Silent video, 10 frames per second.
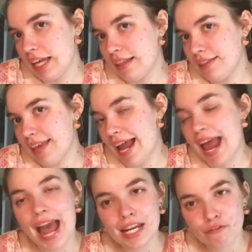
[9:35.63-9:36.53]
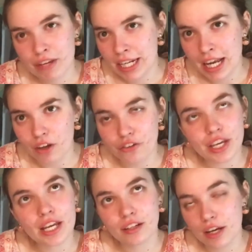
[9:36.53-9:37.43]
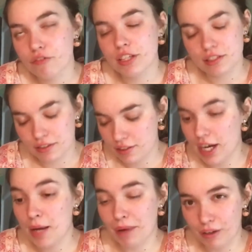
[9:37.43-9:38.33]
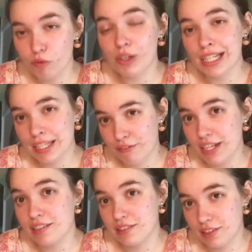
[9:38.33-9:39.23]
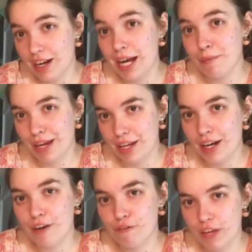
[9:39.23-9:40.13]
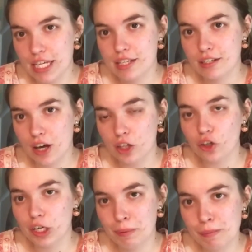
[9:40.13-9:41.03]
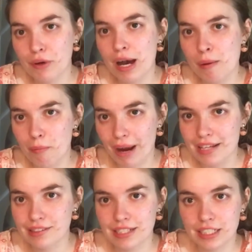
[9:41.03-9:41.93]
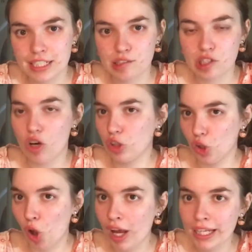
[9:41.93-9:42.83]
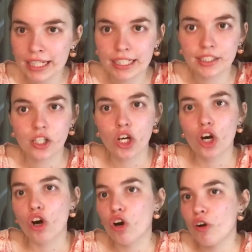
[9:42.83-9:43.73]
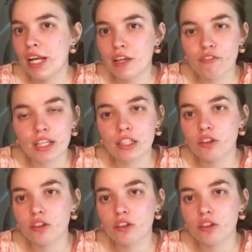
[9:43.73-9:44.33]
than anything else. And I think it's time. I really think it's time. And I think a lot of people are embracing it online or anything.